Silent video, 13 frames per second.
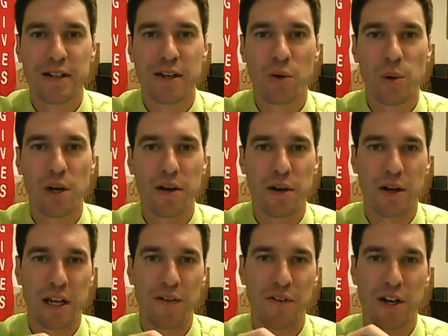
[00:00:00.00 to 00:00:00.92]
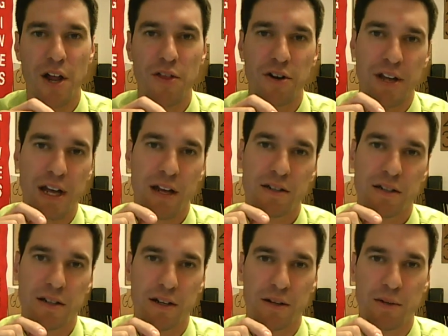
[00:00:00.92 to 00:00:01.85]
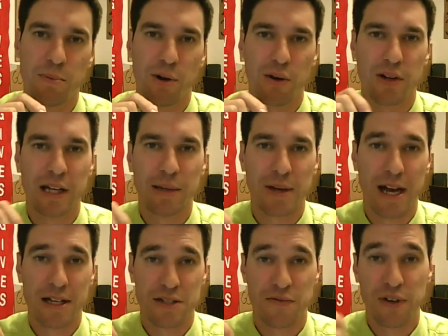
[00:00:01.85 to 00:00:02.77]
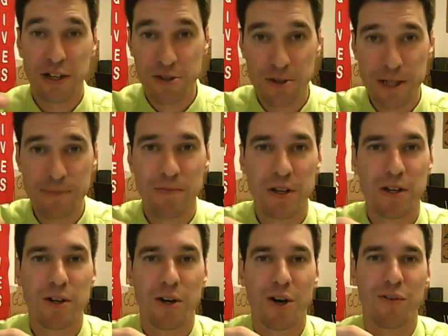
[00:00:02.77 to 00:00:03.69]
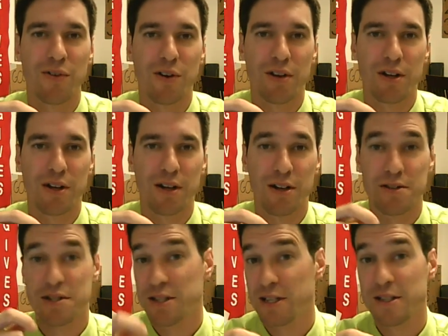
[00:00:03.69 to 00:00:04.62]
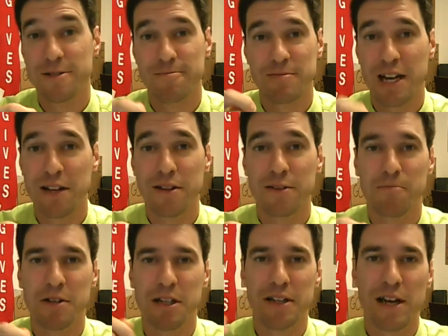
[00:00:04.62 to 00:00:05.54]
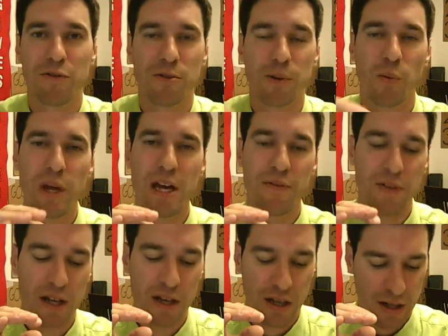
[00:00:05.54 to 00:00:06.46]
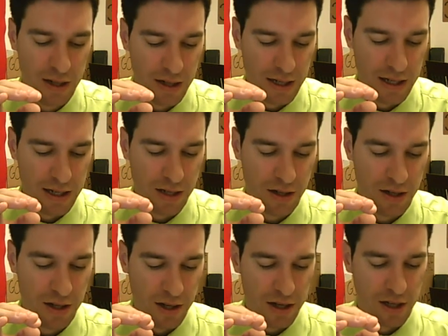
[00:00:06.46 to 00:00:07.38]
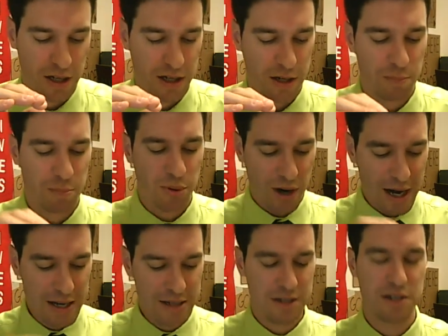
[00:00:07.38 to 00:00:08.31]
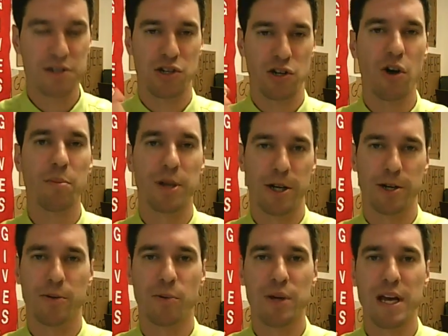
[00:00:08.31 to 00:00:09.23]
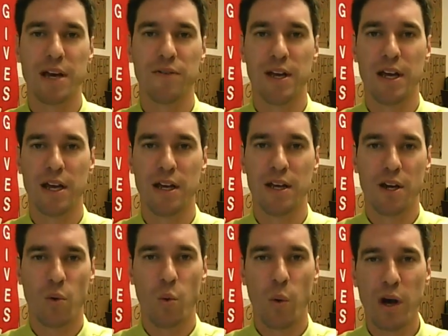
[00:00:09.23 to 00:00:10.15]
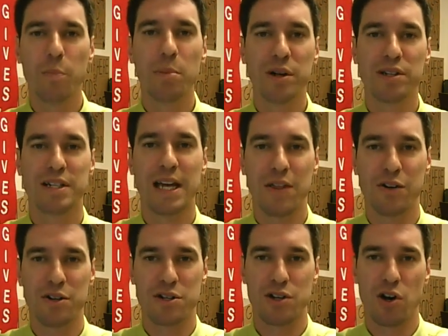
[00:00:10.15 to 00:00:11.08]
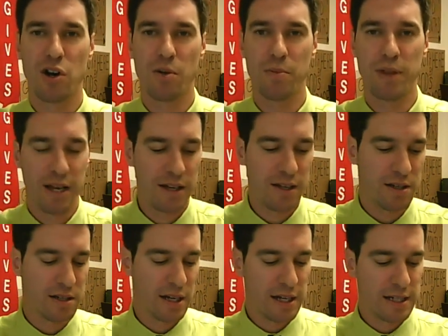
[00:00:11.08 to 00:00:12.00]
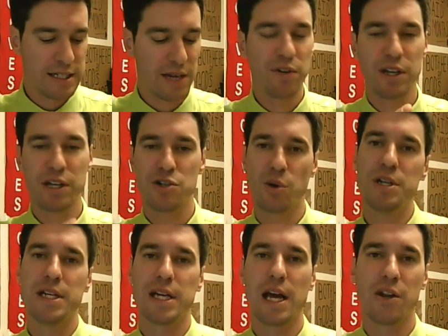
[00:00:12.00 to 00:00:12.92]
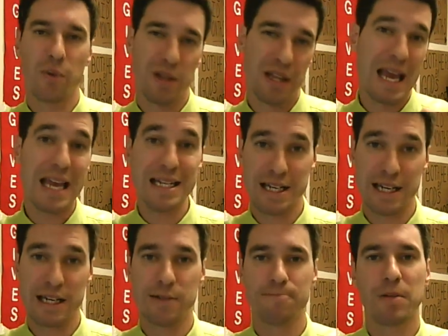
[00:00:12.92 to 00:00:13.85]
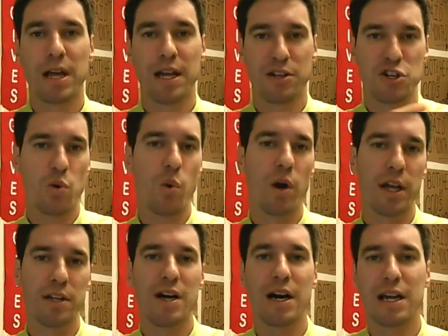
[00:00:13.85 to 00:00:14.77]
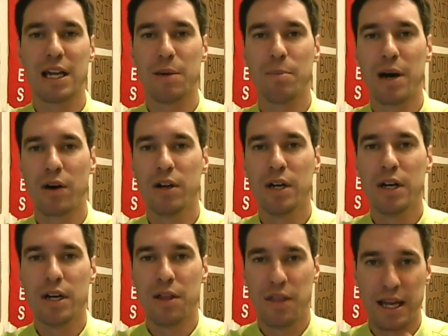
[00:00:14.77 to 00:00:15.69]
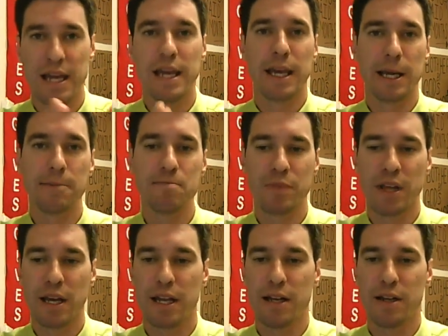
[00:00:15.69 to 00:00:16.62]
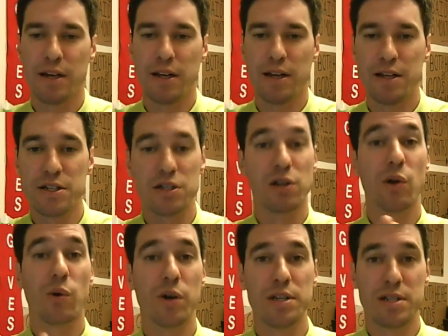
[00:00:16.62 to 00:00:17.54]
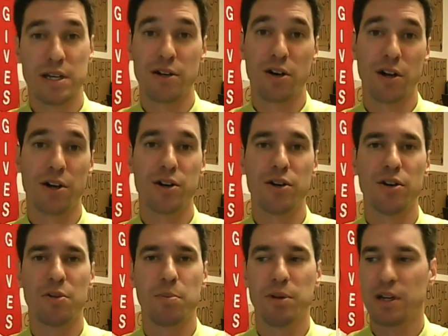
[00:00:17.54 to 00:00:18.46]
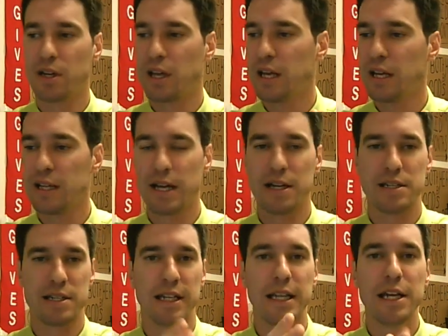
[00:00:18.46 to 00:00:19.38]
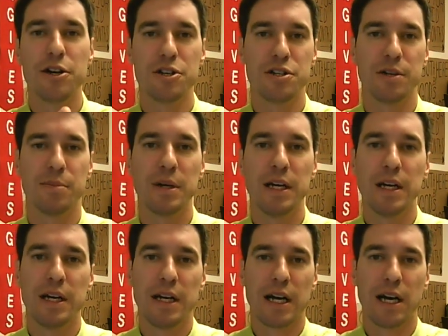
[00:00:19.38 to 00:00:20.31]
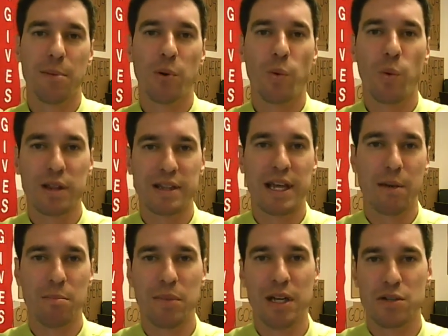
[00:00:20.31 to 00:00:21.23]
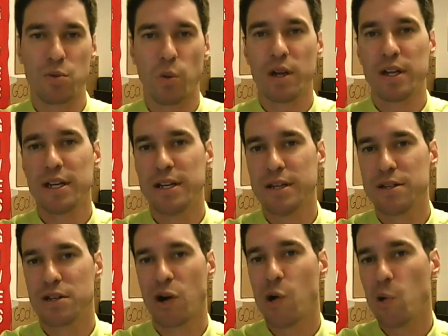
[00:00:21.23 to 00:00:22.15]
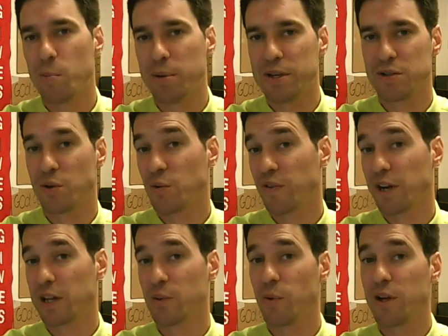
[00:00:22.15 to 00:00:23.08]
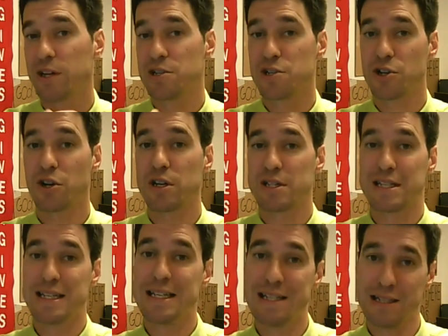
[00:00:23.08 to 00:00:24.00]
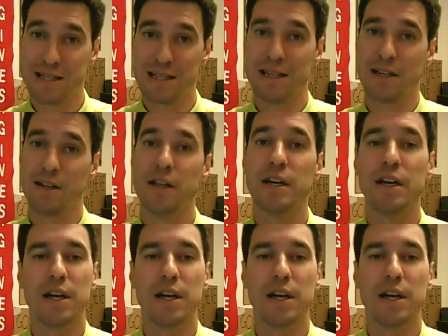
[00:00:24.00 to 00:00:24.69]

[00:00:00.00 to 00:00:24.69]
Uh, we are given another day to proclaim God's victory over the uh, sin, death, and the devil. And we have a uh, comprised psalm here. We have a well put together psalm that is definitely joined together with 18 and 20, talking about the king and uh, his glories here on earth, but the king that is in leadership, uh, but what that means, what his hope is, or frankly, what his trust is in.